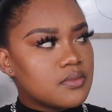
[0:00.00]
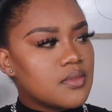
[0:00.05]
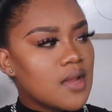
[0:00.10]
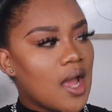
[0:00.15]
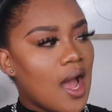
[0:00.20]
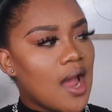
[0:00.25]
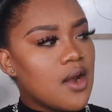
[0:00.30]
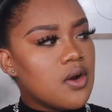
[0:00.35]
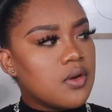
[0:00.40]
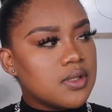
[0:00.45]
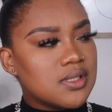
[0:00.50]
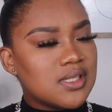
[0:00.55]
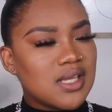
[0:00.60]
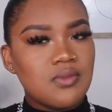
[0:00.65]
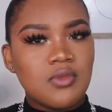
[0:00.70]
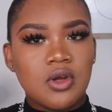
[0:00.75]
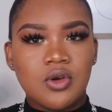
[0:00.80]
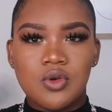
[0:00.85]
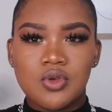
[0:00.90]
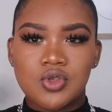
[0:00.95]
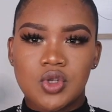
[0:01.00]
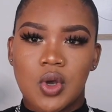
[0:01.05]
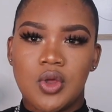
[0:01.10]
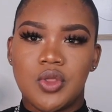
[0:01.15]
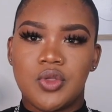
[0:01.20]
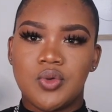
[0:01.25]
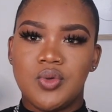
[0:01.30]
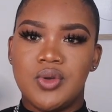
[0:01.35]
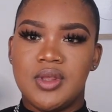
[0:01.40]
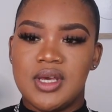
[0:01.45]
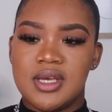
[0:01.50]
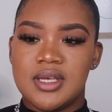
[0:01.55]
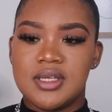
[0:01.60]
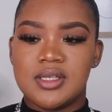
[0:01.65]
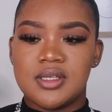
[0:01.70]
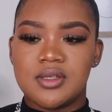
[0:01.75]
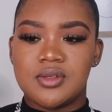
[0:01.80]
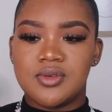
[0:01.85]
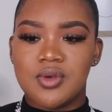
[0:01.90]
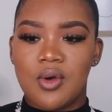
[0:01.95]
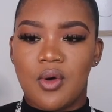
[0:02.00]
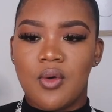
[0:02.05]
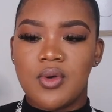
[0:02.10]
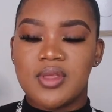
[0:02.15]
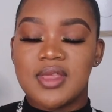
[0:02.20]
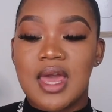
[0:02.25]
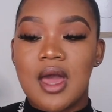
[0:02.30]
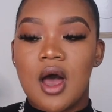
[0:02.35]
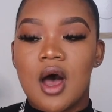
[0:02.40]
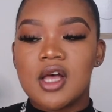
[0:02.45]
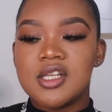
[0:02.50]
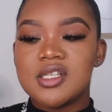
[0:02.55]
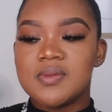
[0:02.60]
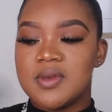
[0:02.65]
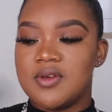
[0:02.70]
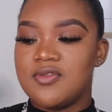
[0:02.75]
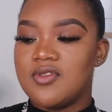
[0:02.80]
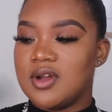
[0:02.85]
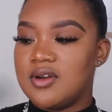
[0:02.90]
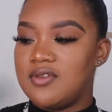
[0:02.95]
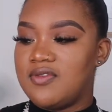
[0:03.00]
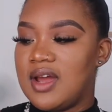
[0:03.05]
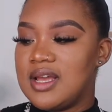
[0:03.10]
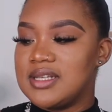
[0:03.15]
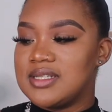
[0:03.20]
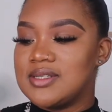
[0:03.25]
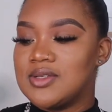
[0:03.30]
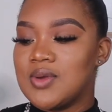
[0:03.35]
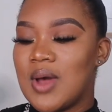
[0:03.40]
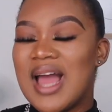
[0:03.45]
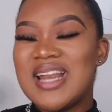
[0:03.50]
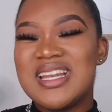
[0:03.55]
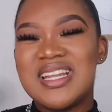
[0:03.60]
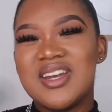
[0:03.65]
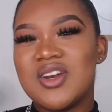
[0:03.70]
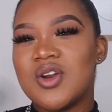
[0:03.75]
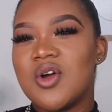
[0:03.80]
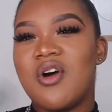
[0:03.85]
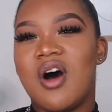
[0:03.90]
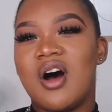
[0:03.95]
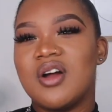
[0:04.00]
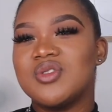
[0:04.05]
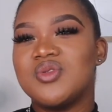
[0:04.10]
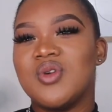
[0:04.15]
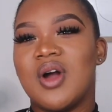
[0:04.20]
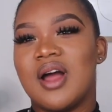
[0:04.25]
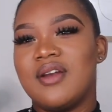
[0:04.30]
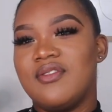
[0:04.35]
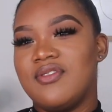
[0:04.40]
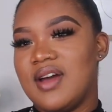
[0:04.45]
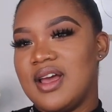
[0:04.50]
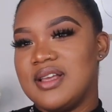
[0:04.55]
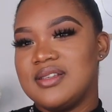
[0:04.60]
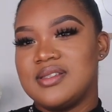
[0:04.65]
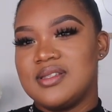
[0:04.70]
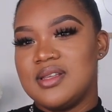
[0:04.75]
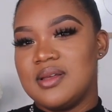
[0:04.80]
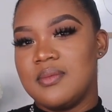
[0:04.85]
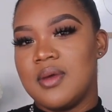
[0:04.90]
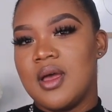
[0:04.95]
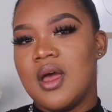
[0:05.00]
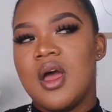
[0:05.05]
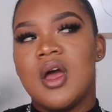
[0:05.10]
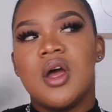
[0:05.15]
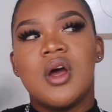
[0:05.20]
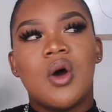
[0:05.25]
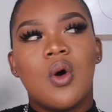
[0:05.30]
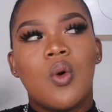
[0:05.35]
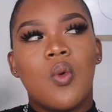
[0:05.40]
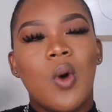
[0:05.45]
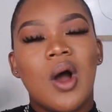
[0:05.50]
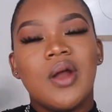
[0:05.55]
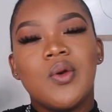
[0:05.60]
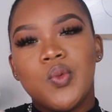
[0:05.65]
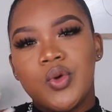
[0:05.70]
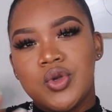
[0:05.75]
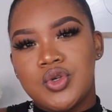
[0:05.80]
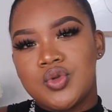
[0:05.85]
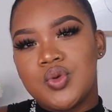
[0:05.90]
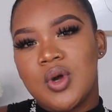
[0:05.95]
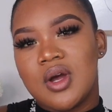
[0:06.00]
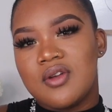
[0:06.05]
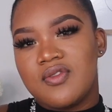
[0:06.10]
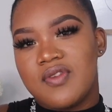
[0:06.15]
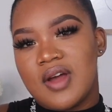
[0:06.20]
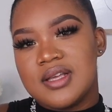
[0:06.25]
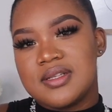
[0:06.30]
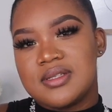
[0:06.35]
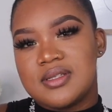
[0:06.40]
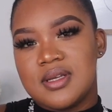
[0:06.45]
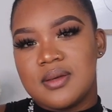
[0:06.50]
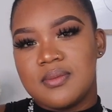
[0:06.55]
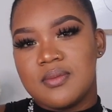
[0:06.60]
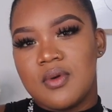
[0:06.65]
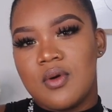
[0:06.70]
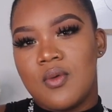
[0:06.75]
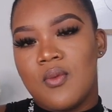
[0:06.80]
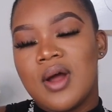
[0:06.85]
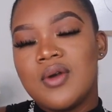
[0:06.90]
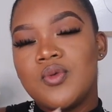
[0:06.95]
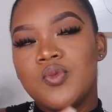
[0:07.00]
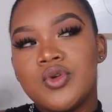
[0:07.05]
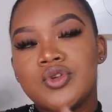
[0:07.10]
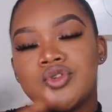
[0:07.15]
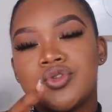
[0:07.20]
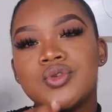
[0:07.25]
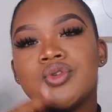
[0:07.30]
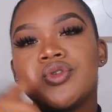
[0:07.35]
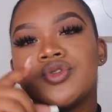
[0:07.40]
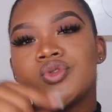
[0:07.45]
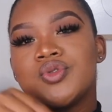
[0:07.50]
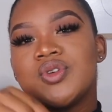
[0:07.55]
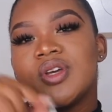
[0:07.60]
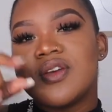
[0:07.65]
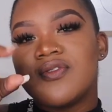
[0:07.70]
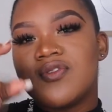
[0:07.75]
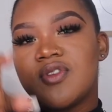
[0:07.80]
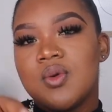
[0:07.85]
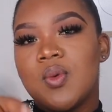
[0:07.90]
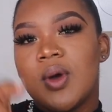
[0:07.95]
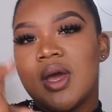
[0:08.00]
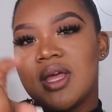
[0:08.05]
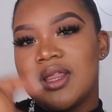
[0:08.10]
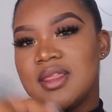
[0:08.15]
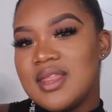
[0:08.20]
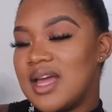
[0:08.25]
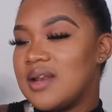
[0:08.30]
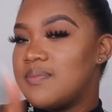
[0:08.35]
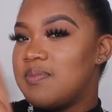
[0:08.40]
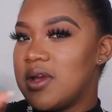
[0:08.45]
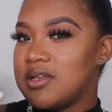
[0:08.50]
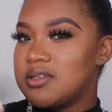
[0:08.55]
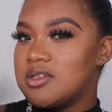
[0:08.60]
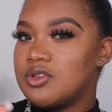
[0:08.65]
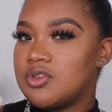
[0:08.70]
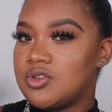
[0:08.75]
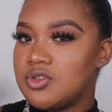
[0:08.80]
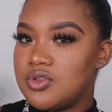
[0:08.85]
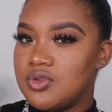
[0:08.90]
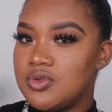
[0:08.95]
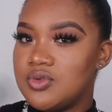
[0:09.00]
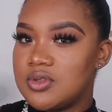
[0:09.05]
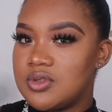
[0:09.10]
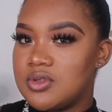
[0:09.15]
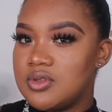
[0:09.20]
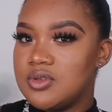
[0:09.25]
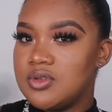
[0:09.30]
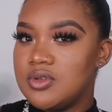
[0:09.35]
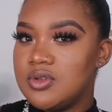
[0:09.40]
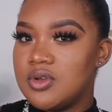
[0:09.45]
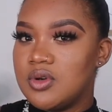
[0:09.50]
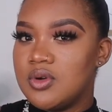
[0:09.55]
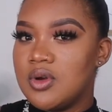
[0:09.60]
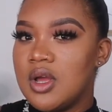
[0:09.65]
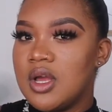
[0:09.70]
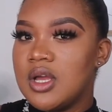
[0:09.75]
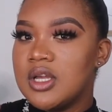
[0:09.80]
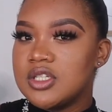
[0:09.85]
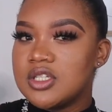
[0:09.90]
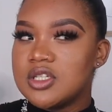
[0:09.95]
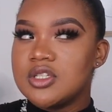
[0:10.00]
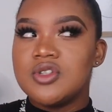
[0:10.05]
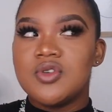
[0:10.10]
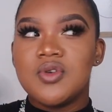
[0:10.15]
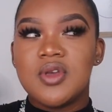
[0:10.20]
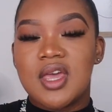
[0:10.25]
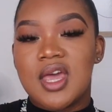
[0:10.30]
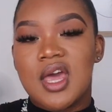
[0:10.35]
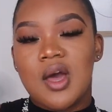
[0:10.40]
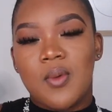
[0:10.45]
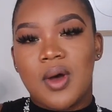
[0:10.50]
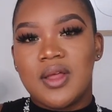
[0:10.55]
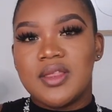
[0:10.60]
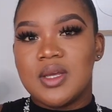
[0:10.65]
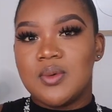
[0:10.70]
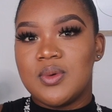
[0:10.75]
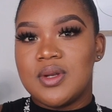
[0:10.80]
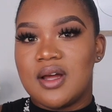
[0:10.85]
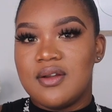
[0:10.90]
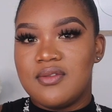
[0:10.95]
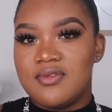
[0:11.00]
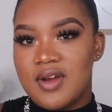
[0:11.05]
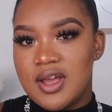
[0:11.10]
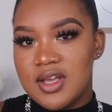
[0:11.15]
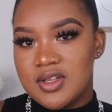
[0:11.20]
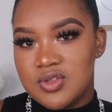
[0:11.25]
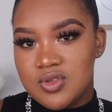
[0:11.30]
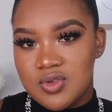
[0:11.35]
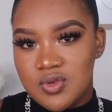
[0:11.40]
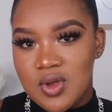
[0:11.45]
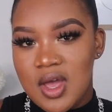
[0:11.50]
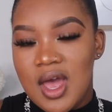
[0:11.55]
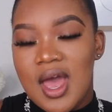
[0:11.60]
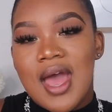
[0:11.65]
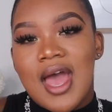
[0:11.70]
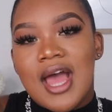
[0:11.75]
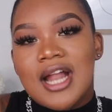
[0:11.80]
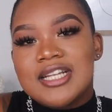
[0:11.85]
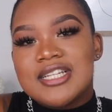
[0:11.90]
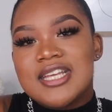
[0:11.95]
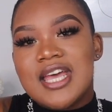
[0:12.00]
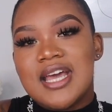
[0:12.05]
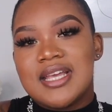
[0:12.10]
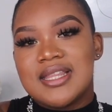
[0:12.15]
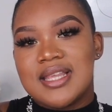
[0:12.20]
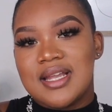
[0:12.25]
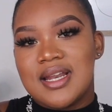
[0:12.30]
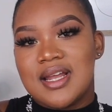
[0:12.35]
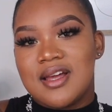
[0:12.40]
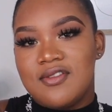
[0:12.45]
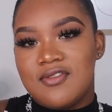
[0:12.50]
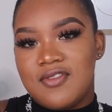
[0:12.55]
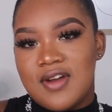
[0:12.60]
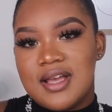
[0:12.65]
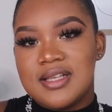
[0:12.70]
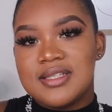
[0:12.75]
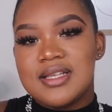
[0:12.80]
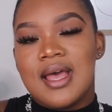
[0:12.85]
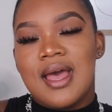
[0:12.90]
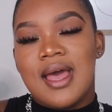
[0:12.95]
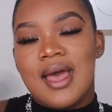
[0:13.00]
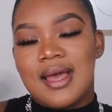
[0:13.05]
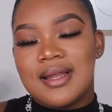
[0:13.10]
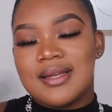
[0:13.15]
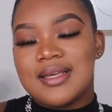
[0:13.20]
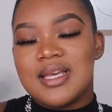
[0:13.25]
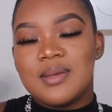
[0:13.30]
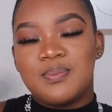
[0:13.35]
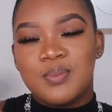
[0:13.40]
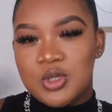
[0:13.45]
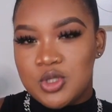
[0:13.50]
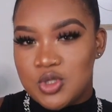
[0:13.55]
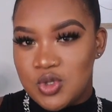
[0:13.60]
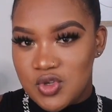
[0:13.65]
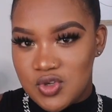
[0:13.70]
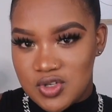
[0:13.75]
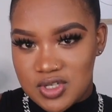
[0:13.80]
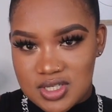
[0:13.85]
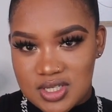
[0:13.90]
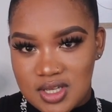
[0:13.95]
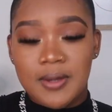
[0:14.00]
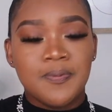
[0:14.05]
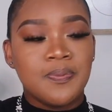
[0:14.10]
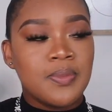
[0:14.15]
I know someone who's going through this, so they asked me for advice, so I didn't know how to advise them. What would you advise them? What would you do if you were in that person's shoes? You know, just to hear what they would advise you, and take that advice and keep it to yourself.